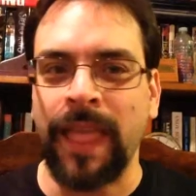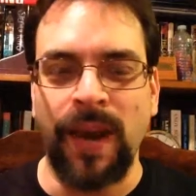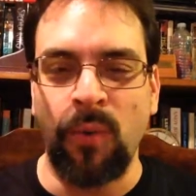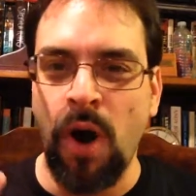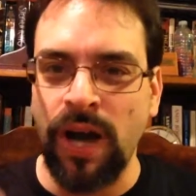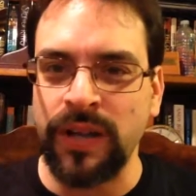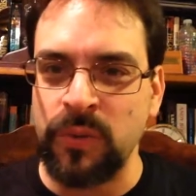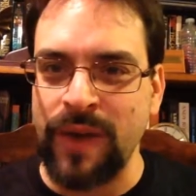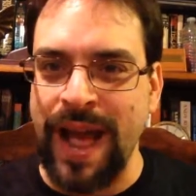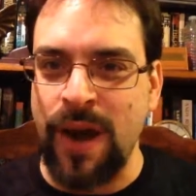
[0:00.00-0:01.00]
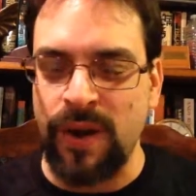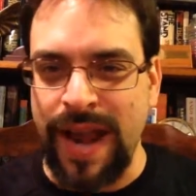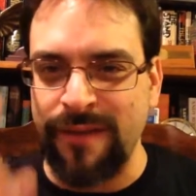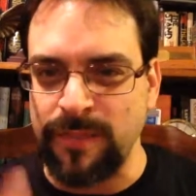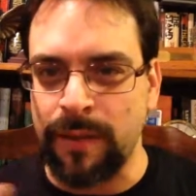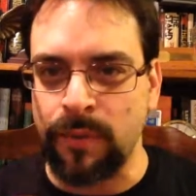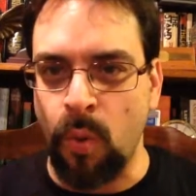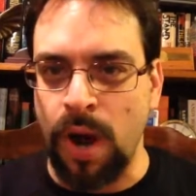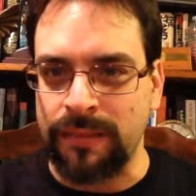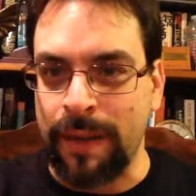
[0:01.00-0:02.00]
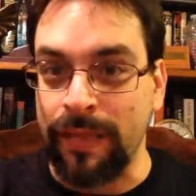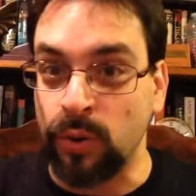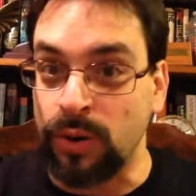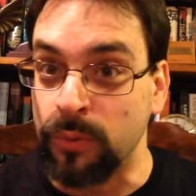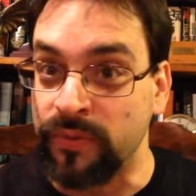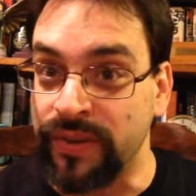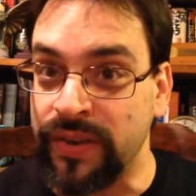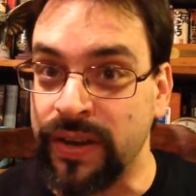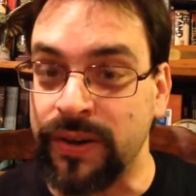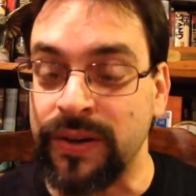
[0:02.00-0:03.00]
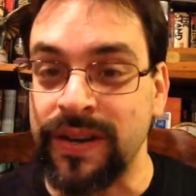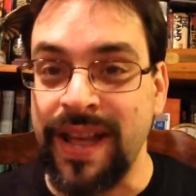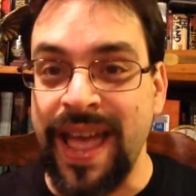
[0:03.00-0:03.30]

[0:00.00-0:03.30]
and walking around, and I remember walking by the local movie theater.